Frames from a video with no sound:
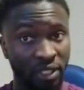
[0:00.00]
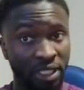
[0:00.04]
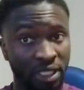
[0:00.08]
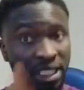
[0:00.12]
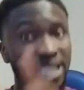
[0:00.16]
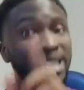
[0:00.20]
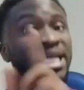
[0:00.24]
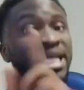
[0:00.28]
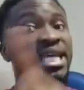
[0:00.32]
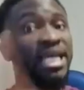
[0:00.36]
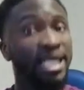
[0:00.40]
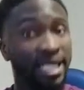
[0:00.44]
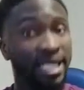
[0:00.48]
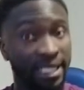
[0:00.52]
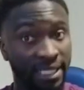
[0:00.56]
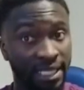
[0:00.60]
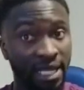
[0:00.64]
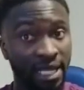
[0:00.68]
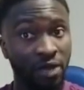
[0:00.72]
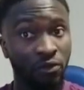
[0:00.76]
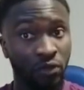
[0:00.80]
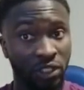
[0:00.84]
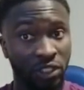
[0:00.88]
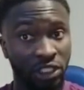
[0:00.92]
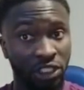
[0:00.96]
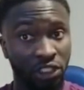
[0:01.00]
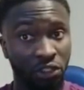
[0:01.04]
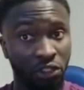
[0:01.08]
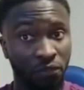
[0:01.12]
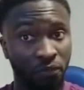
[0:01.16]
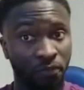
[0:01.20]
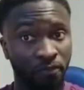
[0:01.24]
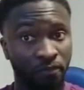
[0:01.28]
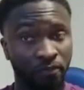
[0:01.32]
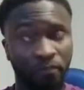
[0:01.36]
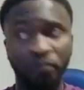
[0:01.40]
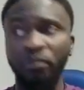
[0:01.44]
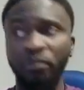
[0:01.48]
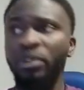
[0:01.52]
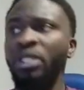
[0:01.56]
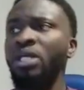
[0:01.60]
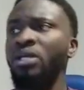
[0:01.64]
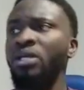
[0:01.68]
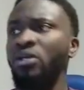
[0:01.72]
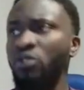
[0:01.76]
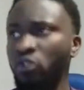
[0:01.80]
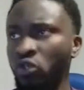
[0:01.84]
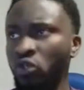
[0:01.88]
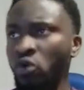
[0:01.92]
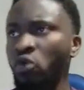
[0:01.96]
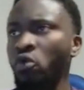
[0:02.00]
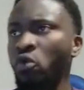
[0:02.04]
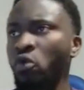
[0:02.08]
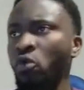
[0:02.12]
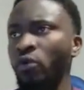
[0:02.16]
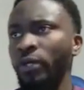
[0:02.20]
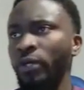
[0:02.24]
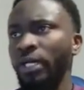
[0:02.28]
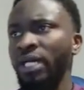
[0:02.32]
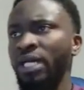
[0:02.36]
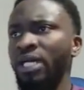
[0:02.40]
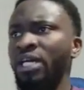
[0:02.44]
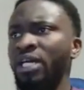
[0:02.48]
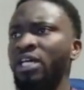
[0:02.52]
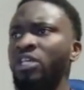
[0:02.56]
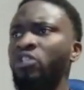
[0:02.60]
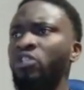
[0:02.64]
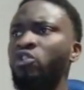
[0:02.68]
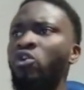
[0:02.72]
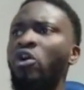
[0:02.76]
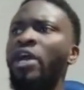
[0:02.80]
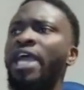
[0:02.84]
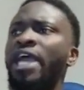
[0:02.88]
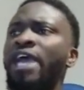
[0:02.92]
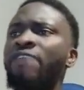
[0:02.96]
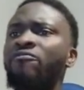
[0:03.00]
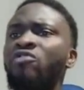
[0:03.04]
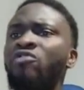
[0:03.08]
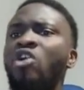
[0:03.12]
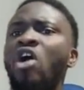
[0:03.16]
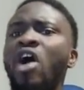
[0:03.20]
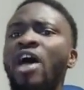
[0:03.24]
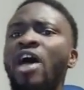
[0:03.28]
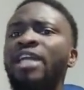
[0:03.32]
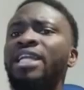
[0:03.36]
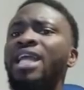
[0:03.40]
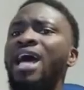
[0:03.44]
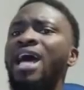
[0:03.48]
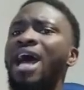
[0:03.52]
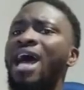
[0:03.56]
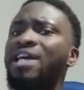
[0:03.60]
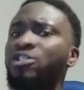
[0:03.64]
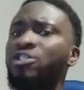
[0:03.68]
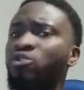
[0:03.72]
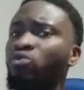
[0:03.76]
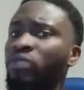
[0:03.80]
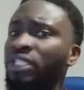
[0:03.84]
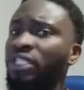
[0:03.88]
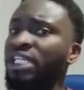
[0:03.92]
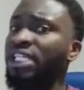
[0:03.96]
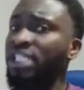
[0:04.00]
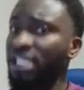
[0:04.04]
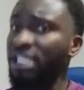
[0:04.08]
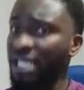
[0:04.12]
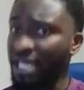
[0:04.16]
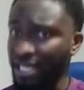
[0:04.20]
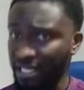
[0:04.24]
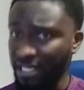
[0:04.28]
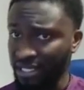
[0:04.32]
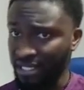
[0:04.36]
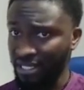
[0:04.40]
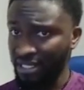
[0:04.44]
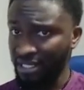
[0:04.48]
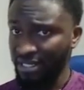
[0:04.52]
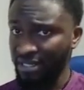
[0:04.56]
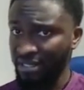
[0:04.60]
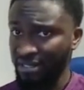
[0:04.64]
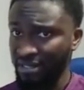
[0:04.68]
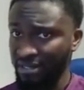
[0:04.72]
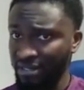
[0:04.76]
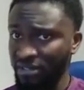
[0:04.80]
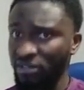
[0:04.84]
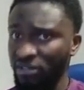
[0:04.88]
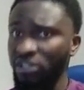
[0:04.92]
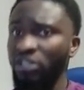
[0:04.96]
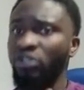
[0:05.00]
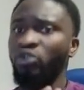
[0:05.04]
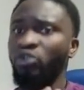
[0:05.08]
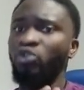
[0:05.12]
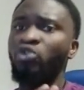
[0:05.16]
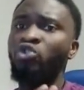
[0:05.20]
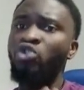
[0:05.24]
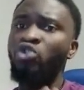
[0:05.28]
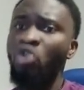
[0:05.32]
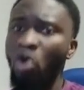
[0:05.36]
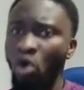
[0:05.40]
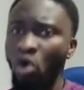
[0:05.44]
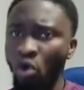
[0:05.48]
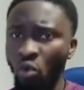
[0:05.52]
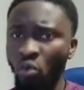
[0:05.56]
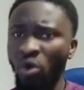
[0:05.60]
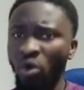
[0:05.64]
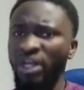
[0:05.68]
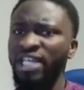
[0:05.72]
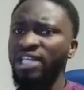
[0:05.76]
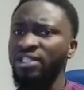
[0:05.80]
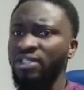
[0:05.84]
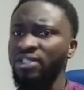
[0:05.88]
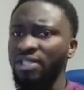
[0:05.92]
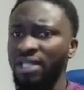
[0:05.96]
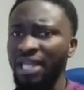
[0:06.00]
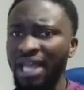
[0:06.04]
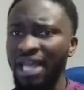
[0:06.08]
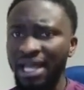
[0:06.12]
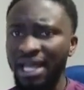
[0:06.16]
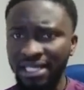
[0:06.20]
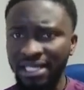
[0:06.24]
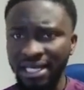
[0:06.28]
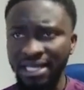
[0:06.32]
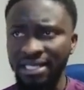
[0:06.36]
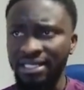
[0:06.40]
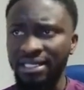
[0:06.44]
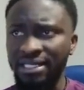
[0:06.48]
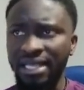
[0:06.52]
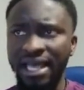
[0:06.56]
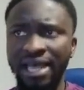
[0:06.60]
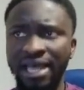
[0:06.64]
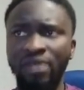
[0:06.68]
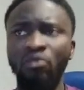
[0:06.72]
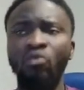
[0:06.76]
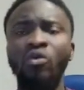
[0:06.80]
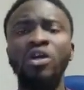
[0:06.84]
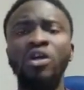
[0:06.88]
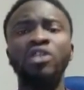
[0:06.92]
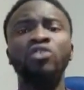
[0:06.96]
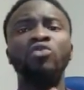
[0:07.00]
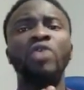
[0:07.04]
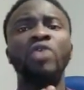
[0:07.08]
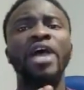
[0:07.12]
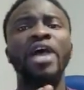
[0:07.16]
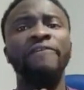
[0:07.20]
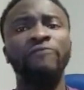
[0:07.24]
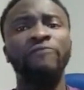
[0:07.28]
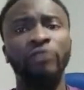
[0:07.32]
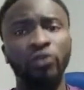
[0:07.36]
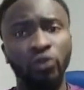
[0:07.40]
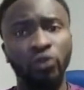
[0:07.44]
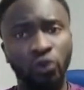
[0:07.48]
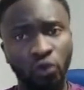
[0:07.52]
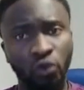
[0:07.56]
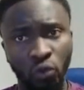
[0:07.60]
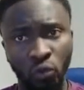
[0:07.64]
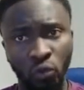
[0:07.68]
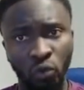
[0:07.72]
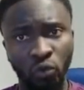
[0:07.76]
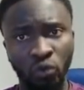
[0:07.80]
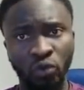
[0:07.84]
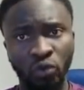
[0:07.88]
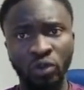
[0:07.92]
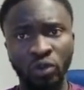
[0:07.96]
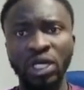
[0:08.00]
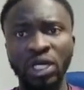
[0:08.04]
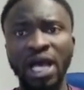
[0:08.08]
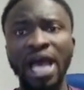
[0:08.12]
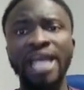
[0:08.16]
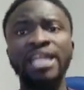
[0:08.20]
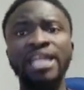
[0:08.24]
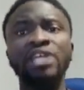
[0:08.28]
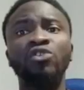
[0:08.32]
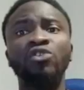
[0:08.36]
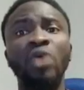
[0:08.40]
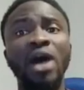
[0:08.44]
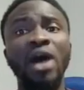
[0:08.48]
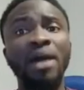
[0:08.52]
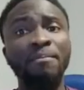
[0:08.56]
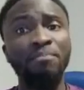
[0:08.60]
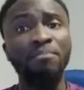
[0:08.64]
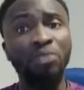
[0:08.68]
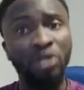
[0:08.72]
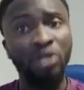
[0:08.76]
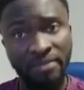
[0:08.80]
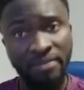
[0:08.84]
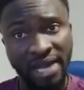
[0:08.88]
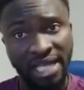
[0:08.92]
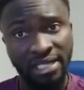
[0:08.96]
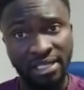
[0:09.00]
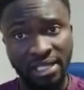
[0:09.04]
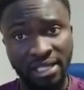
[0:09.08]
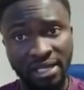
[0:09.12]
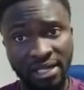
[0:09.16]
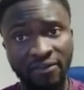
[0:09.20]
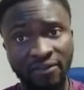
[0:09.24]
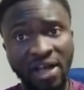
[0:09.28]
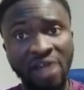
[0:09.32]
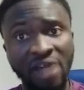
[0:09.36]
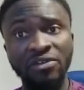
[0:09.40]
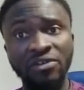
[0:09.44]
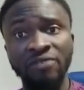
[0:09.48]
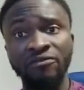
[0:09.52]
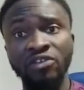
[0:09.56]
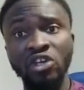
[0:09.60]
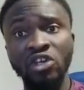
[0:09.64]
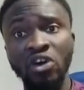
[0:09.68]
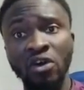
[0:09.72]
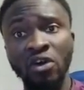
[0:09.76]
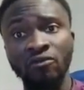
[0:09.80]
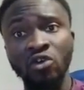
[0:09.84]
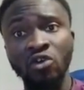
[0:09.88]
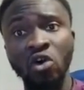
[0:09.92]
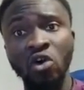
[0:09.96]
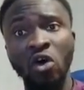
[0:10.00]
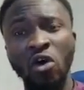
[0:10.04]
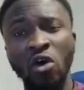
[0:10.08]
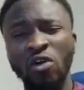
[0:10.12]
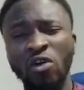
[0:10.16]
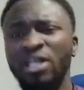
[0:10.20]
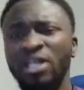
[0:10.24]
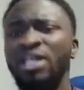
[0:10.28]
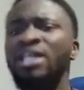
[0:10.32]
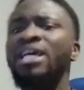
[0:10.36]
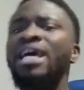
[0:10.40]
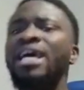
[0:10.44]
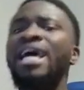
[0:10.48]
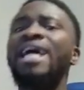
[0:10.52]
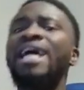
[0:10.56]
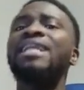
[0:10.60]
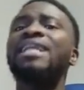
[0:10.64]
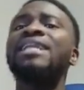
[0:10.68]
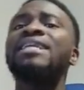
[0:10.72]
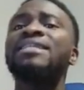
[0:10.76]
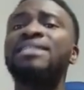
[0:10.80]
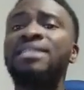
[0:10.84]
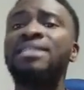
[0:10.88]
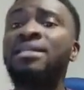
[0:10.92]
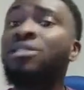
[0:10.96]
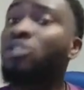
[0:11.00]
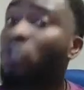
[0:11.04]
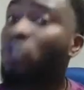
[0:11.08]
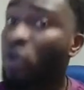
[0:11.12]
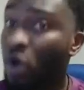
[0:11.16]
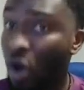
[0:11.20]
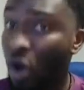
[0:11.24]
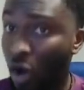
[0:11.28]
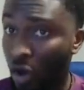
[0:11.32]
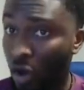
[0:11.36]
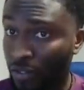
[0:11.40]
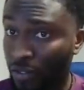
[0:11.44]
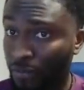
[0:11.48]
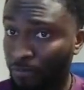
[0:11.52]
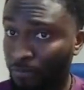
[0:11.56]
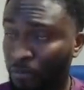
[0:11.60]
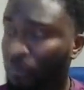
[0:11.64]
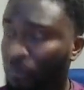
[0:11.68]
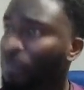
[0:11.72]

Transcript: Then He can now teach you. So good. So if God has to teach us to know what the salat is and what we have to do, I need to humble myself, have the fear of God, and listen to God.